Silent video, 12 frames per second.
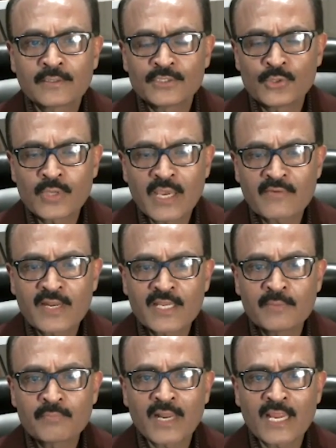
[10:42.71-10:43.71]
Do you have any
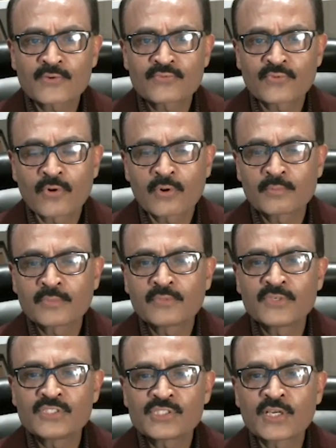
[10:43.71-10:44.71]
platform
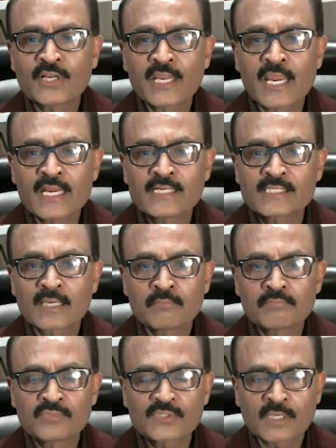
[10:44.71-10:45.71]
which creates
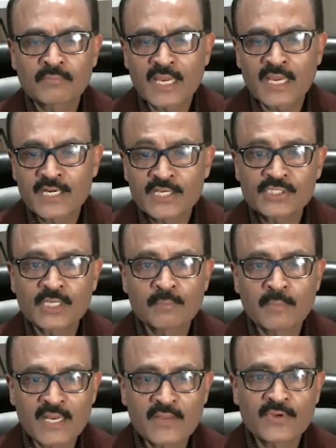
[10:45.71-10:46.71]
some additional
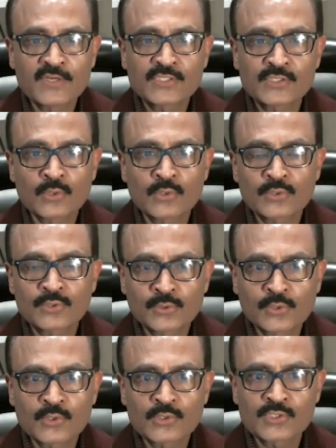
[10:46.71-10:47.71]
benefits to those